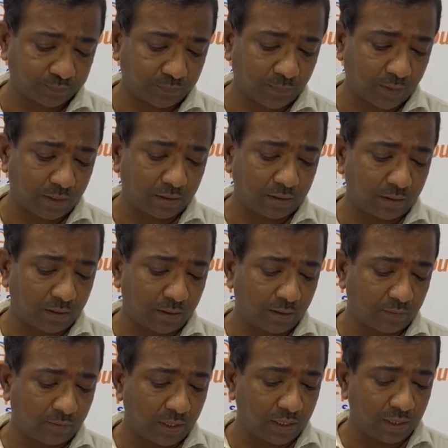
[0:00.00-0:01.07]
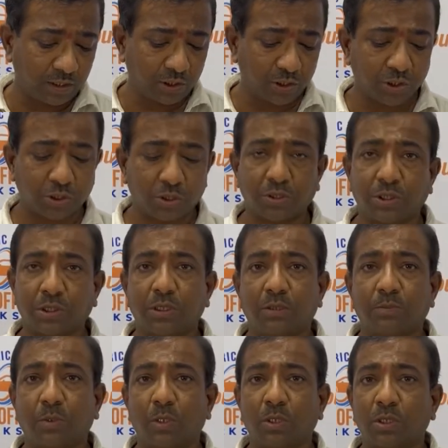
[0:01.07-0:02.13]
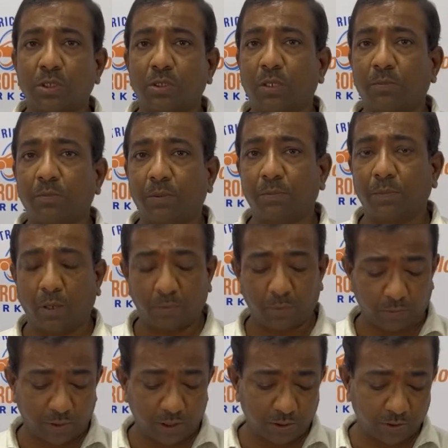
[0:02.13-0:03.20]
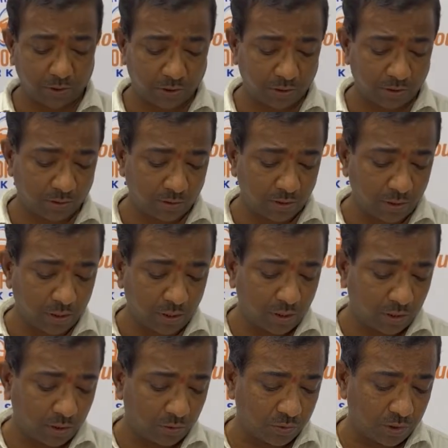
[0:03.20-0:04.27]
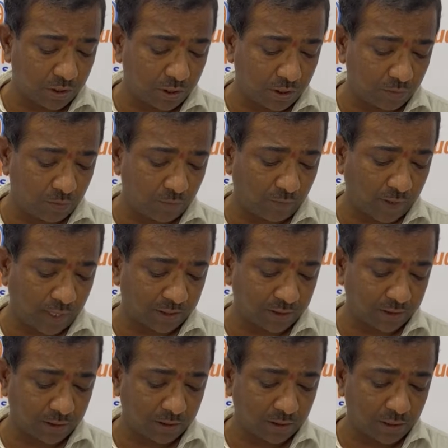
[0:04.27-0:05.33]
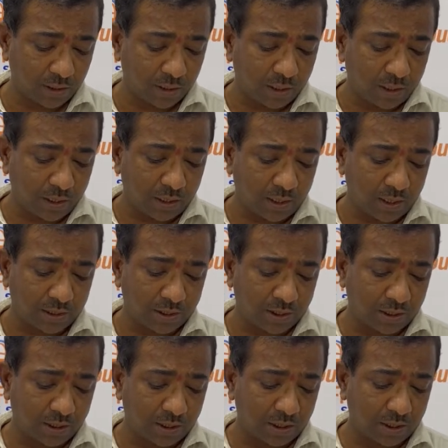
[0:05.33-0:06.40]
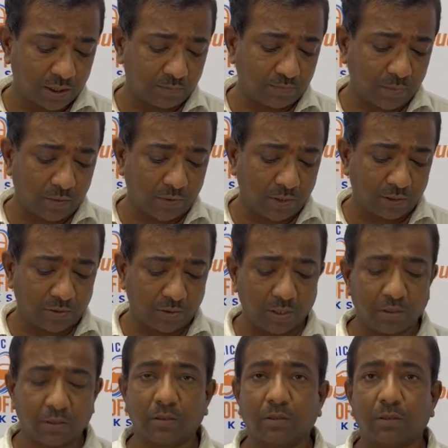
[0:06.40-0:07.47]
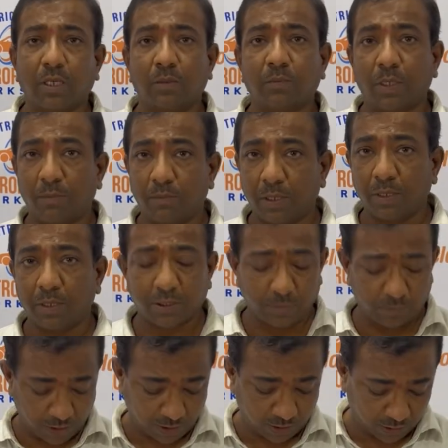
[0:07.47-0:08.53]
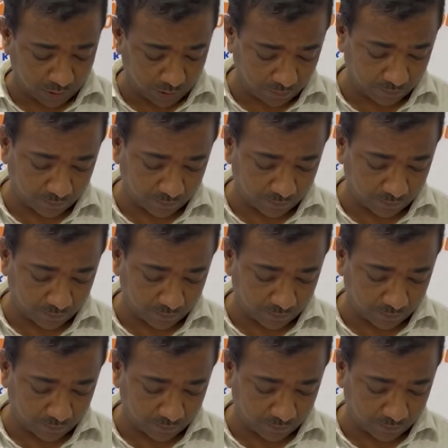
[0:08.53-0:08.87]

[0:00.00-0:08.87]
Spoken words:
and welding distortion and process optimization using SimuFact, electric powertrain thermal management.